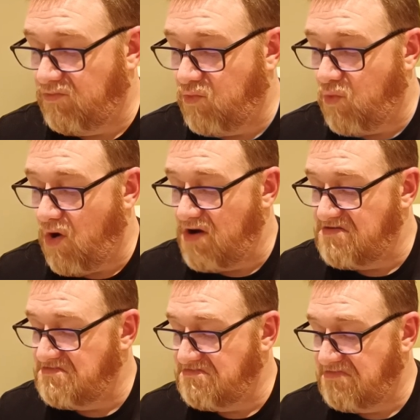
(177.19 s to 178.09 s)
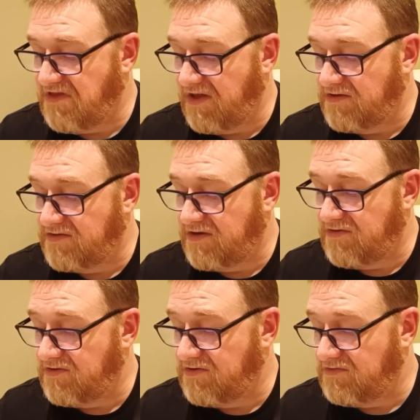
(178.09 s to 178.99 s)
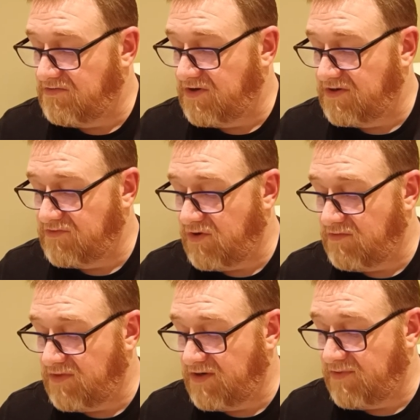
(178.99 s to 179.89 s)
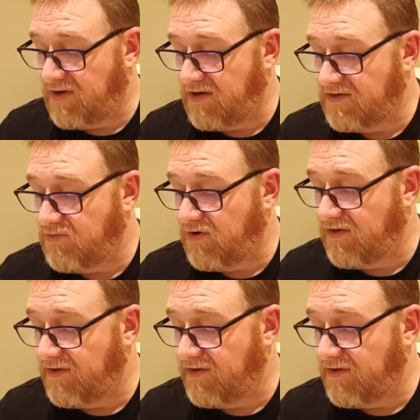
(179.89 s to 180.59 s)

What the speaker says: one things, I don't know what it's one, but apparently it's one